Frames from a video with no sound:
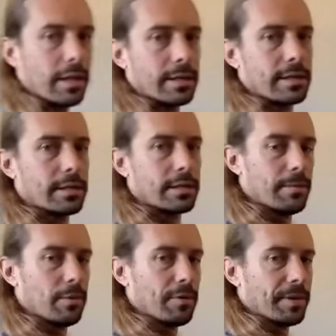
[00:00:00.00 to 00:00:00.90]
this is the
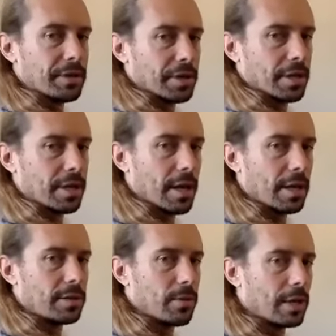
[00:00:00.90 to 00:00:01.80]
movement, just in
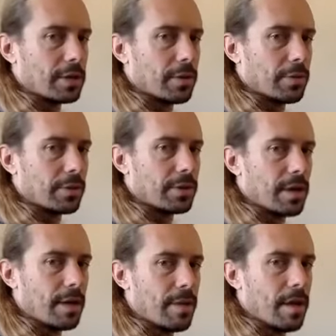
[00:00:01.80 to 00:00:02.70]
case. Watch one more
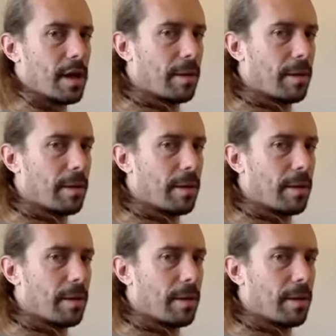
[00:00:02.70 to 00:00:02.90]
time.